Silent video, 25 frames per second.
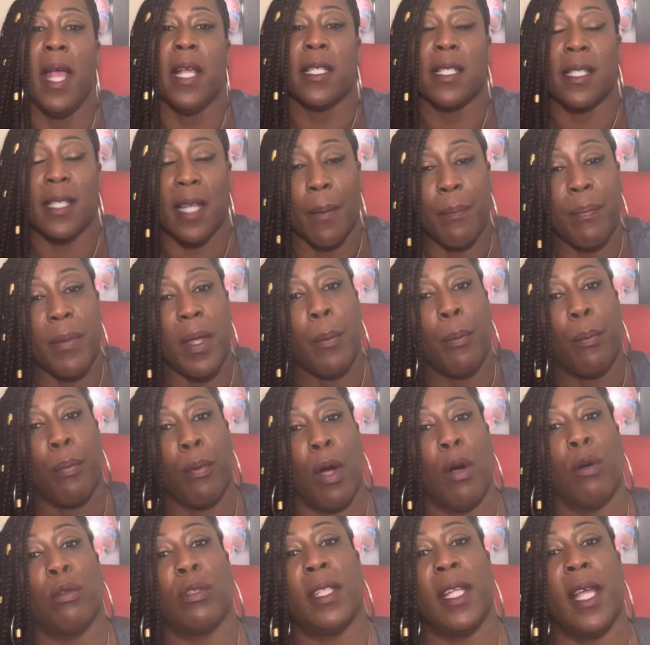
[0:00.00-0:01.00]
Something
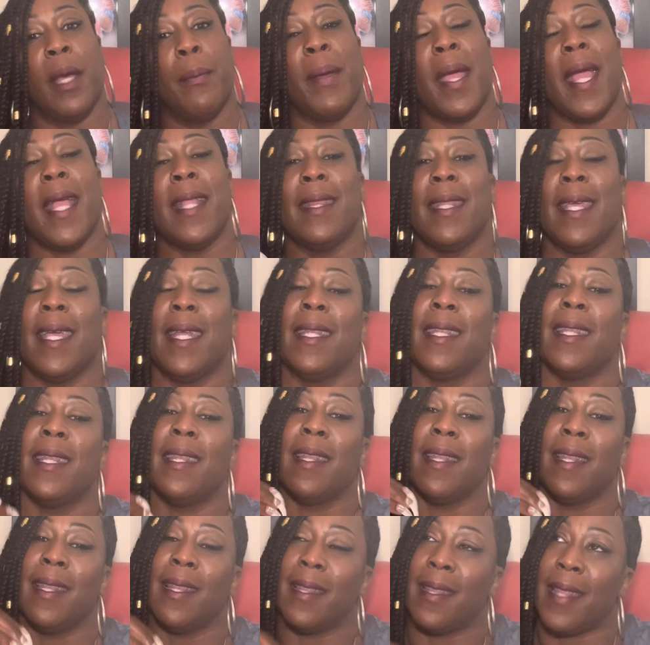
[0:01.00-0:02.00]
broke them, and then
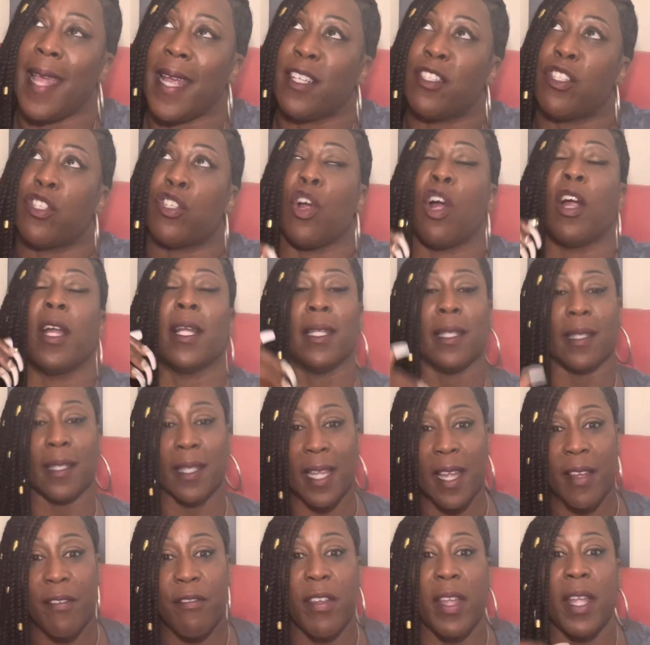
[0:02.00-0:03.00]
they start
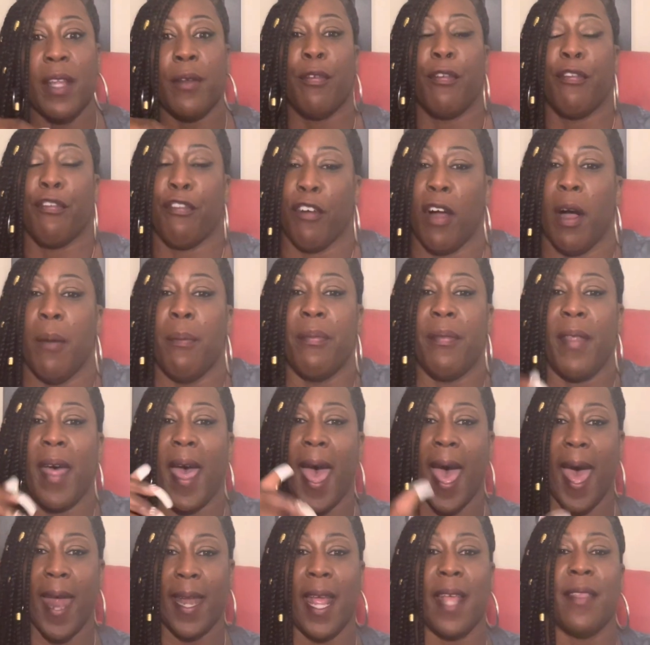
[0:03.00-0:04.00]
living from
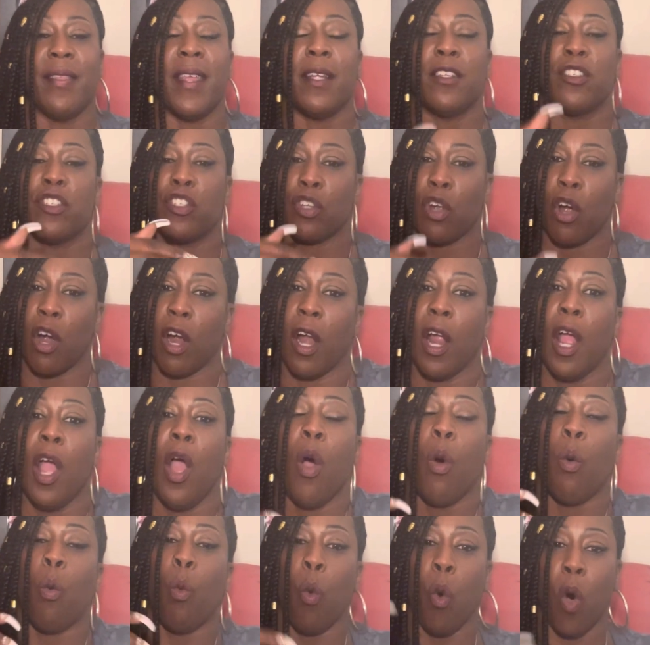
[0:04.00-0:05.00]
that, and they start
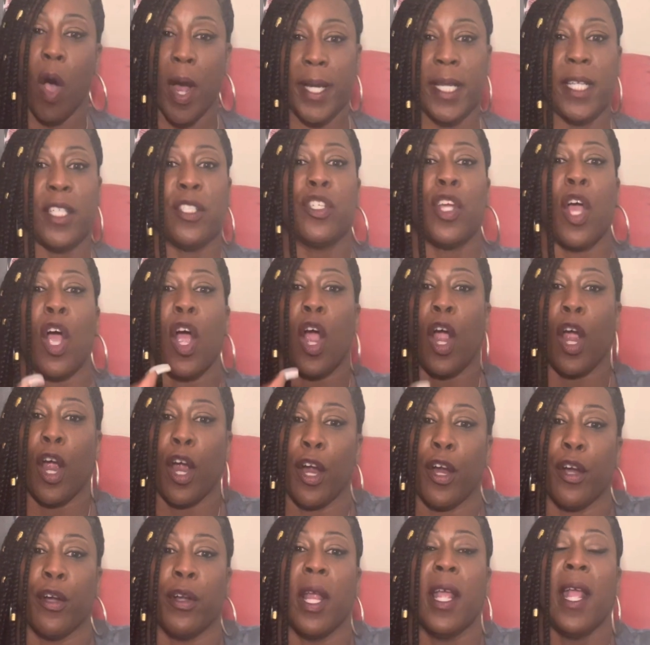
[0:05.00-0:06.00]
wanting to
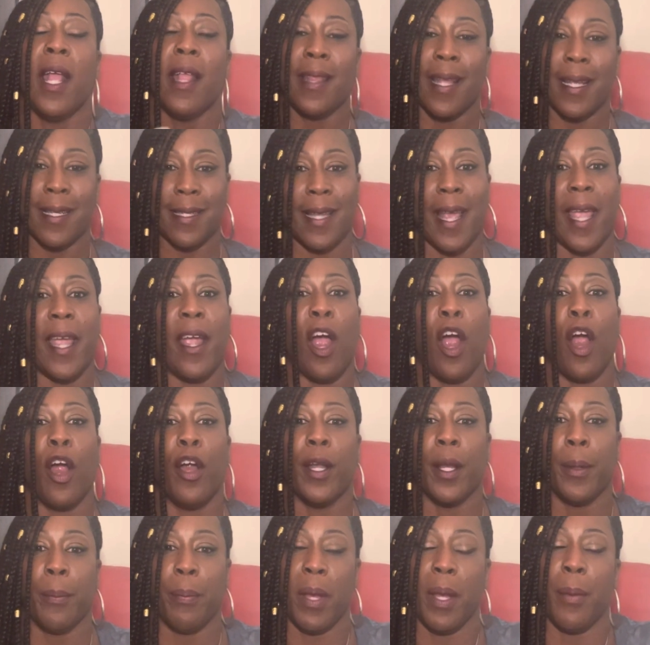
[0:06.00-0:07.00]
hurt. They say
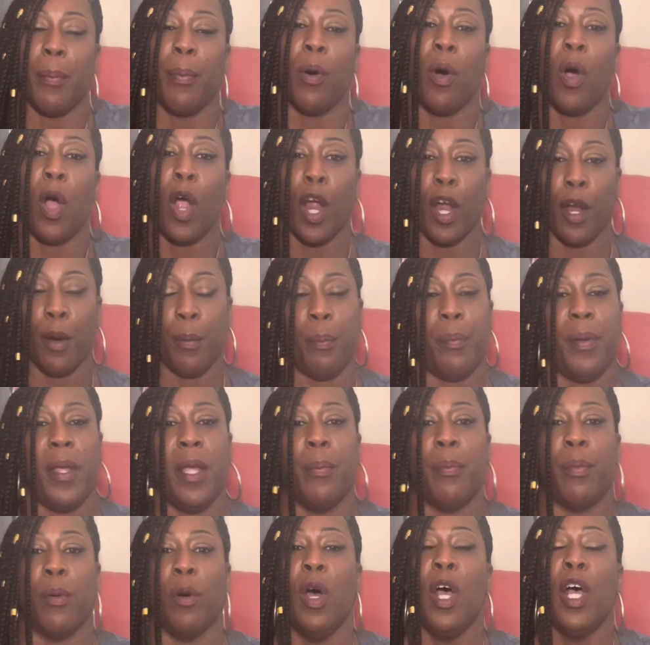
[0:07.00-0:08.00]
hurting people hurt
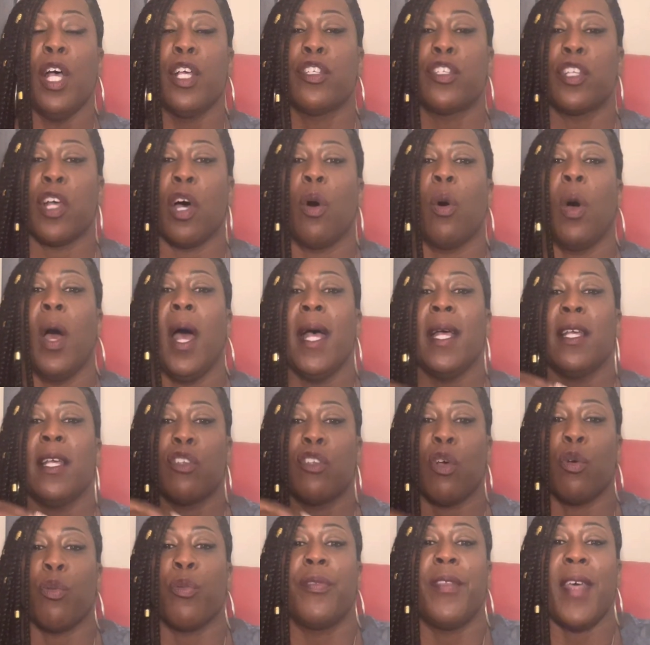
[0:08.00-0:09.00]
people. So
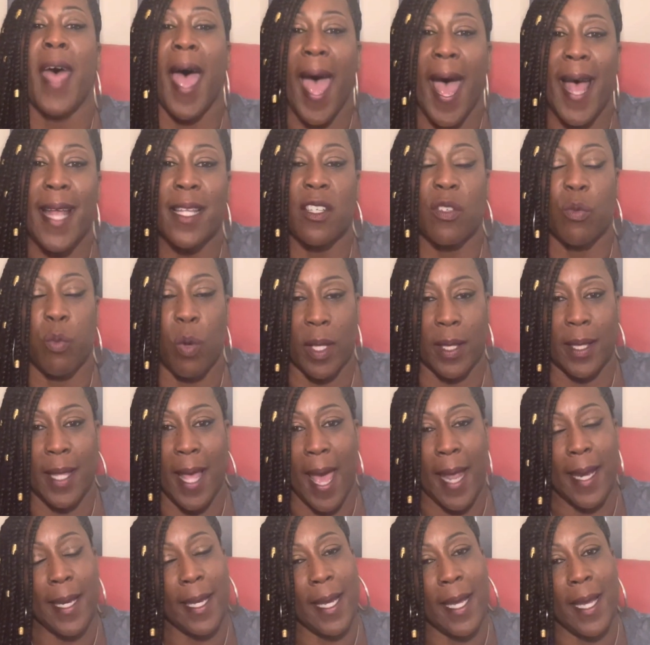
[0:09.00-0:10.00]
that's what
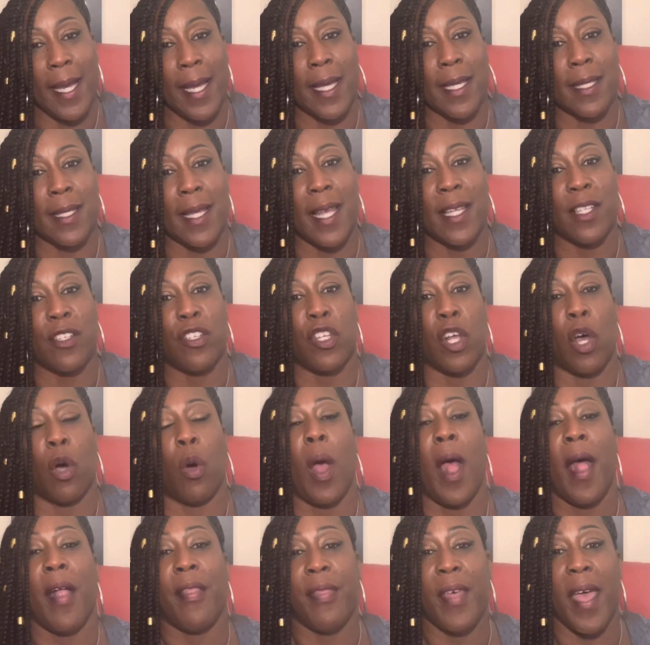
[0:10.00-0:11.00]
that is. And
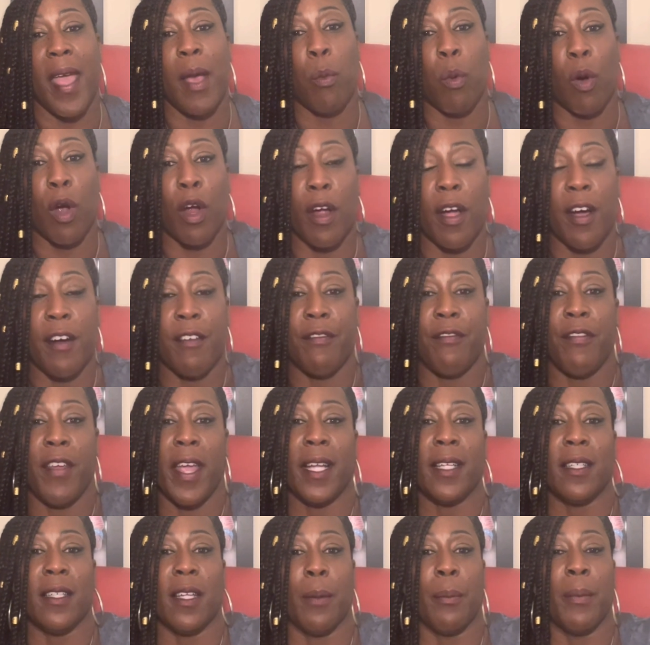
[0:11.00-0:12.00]
so they were a
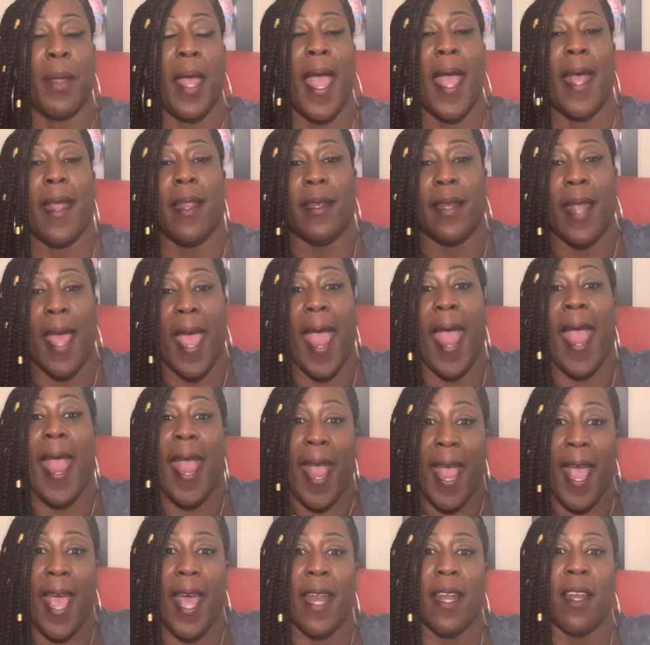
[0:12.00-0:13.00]
victim and
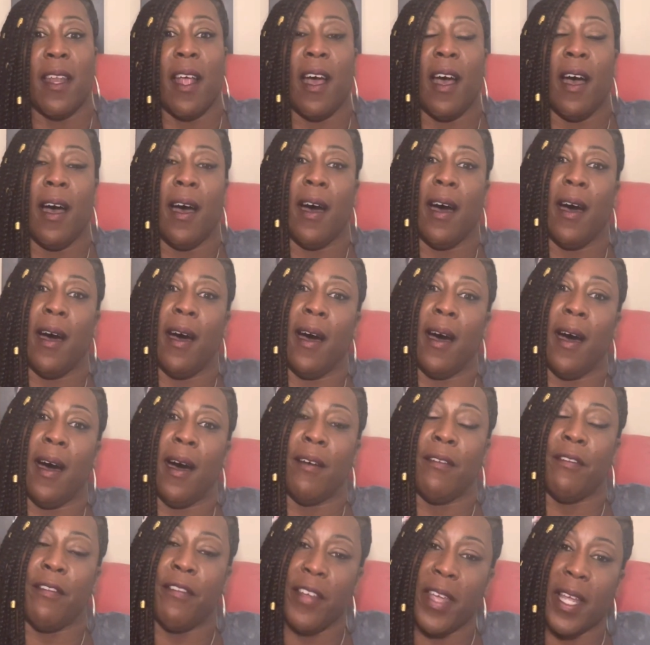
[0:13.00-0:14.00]

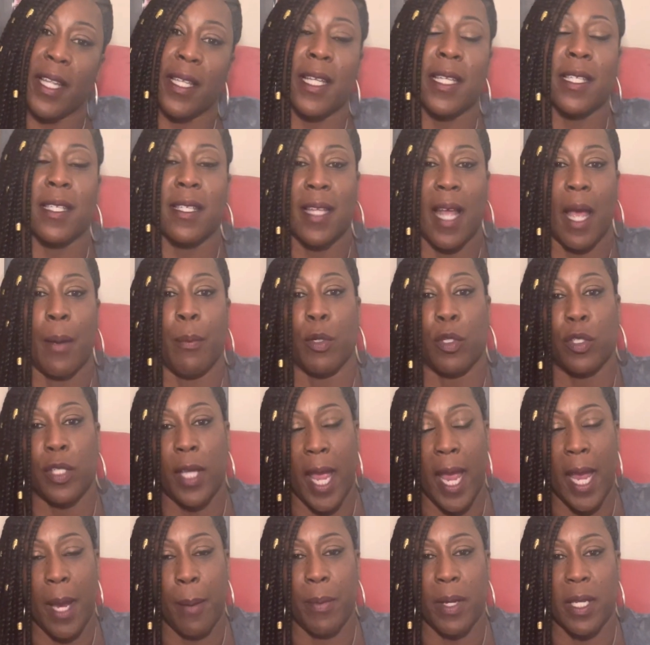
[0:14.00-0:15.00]
a villain
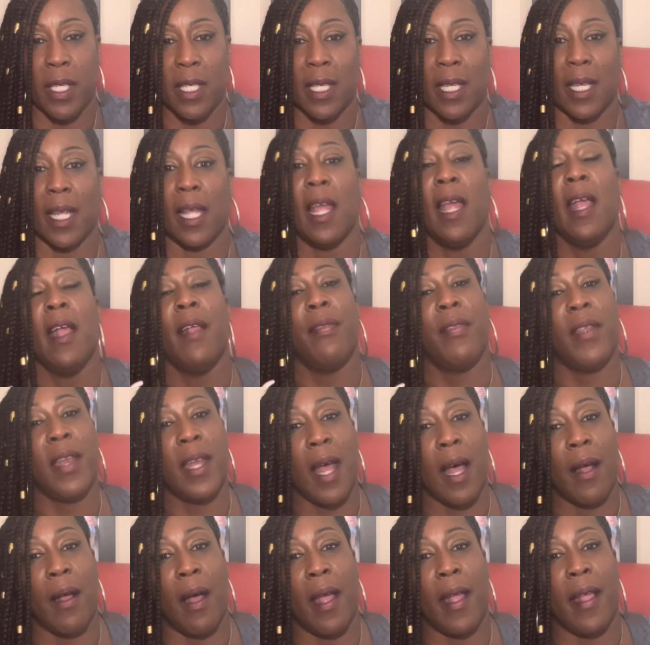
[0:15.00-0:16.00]
simultaneously.
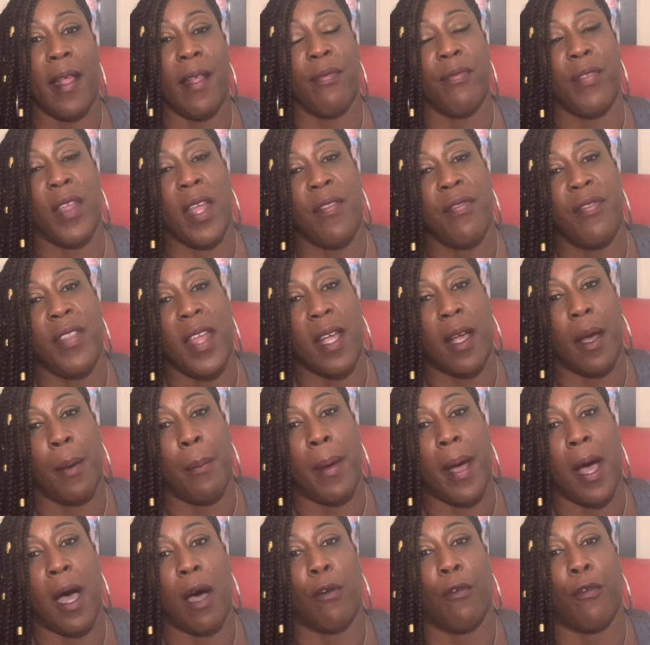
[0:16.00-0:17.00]
And then think
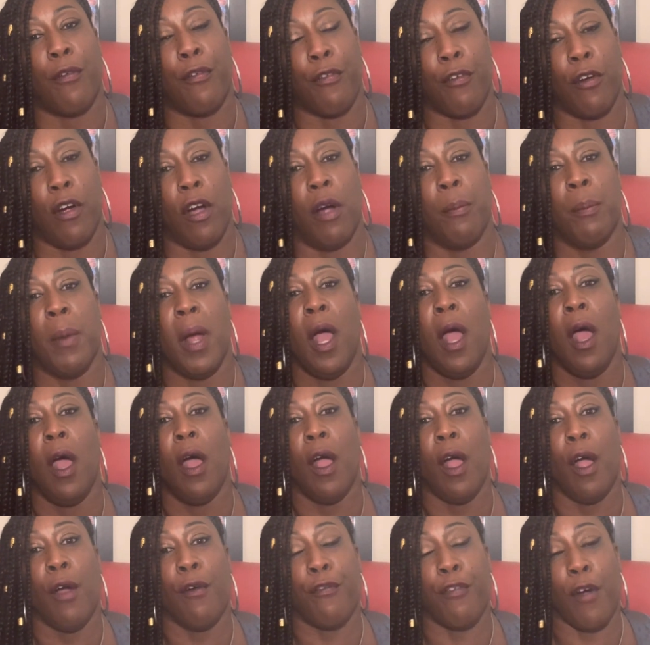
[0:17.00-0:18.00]
about from
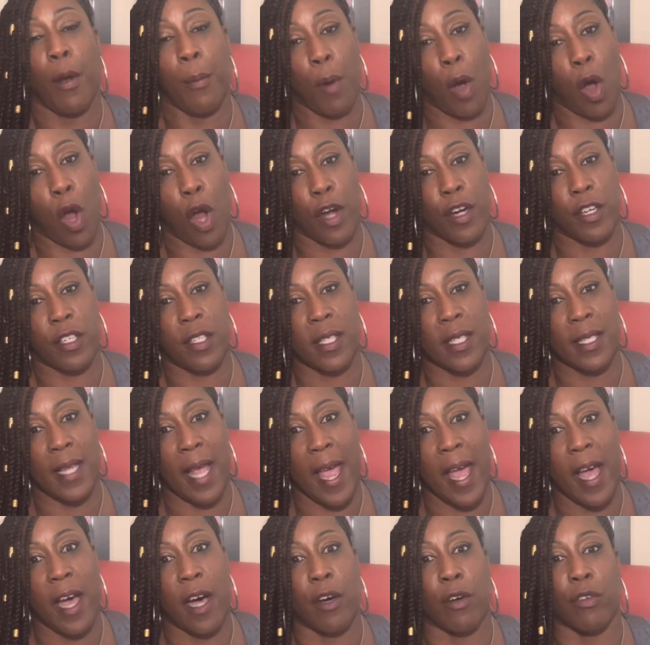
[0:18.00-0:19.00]

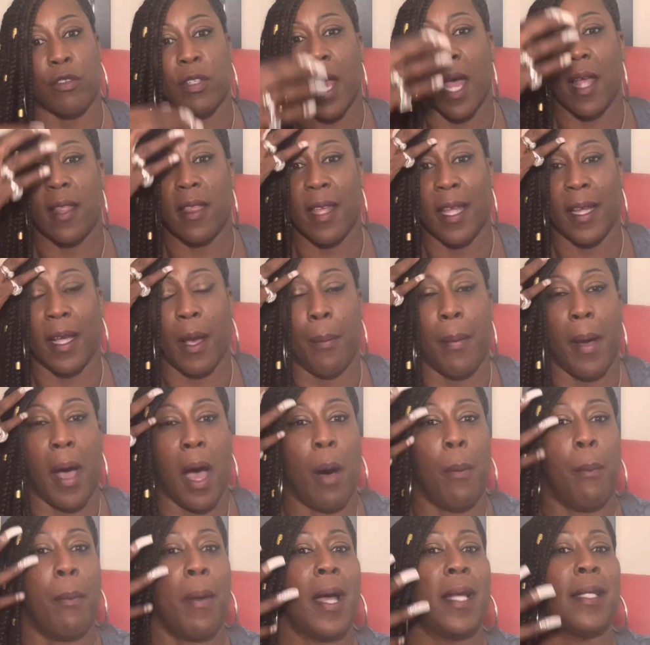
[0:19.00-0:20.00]
ourselves. I think
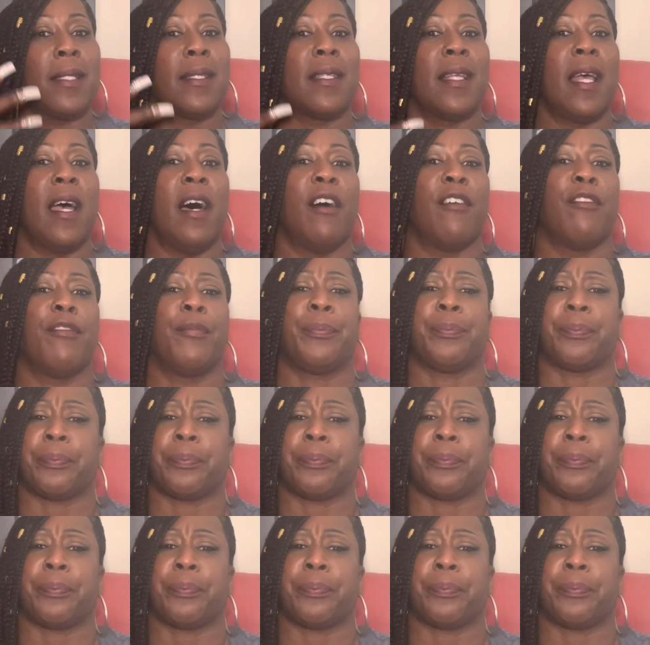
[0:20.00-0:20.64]
about myself.